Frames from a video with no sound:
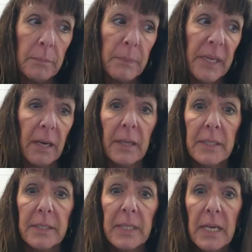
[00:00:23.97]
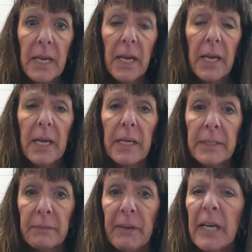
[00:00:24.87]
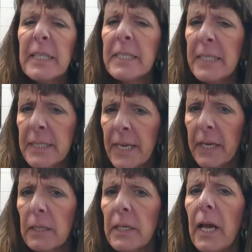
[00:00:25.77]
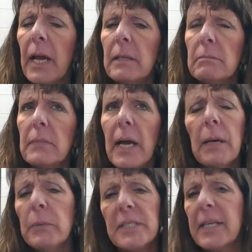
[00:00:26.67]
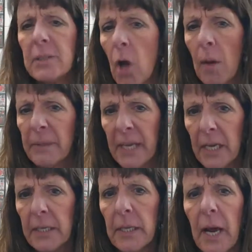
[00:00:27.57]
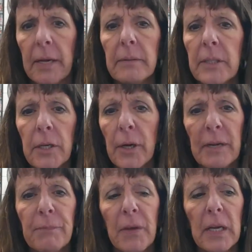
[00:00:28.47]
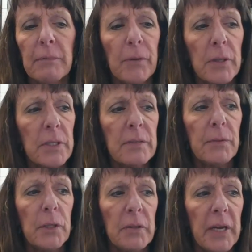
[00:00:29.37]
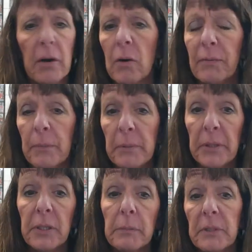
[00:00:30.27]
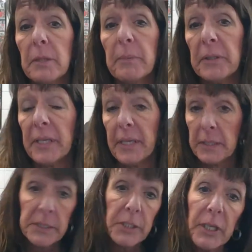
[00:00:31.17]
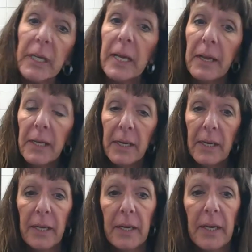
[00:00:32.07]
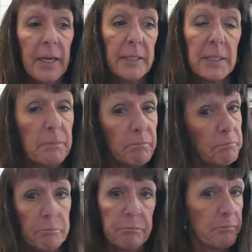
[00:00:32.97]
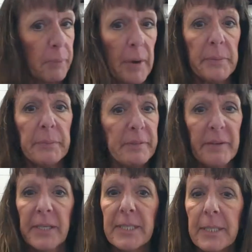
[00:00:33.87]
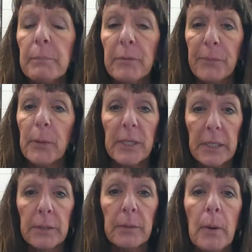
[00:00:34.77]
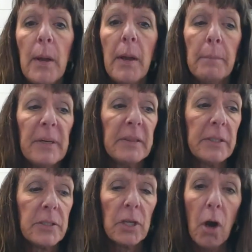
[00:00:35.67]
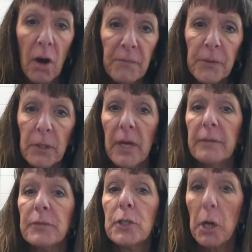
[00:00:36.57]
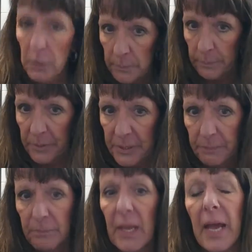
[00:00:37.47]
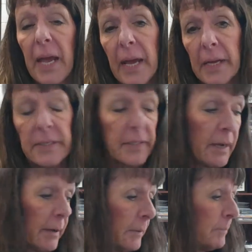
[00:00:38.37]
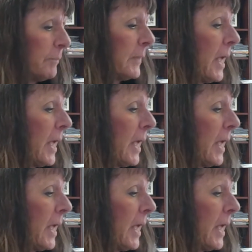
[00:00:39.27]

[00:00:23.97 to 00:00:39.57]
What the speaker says: because it's very detailed. I don't want to say it's complicated. If for those of you that are familiar with the building industry, it's probably very simple for you, but there's an awful lot of terms. And I